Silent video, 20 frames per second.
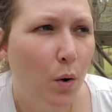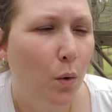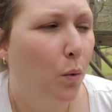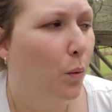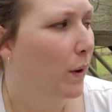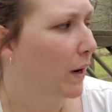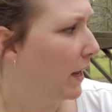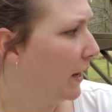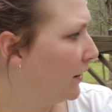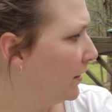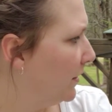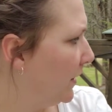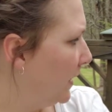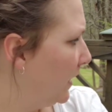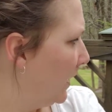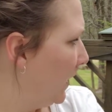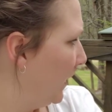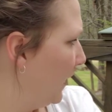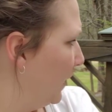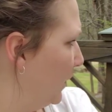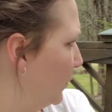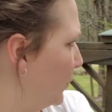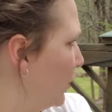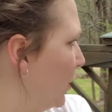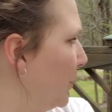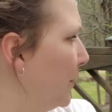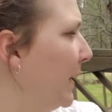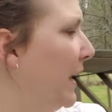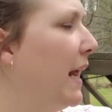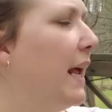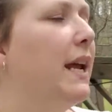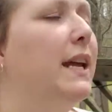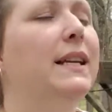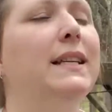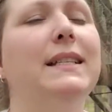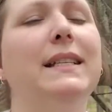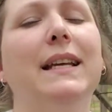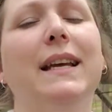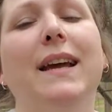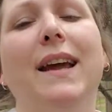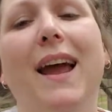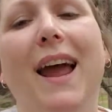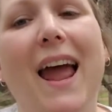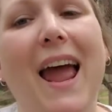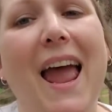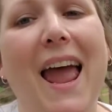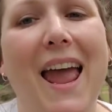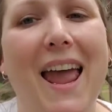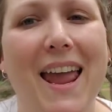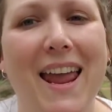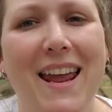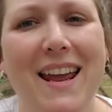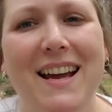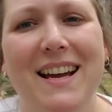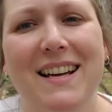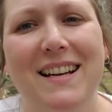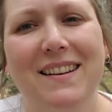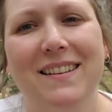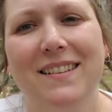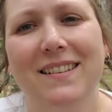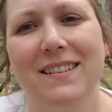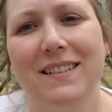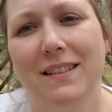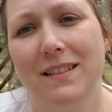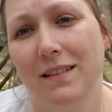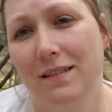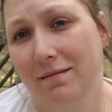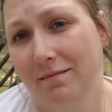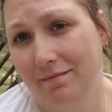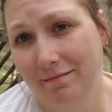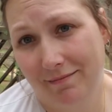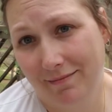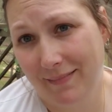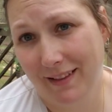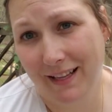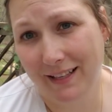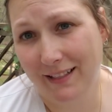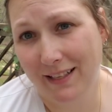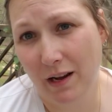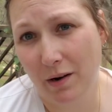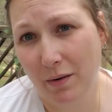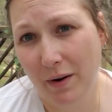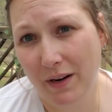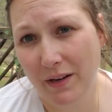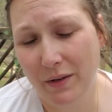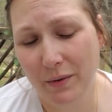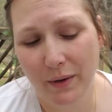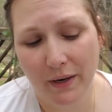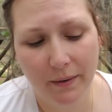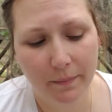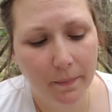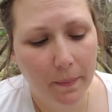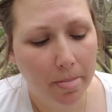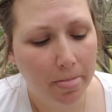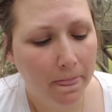what I think I can germinate, and that's how I do it.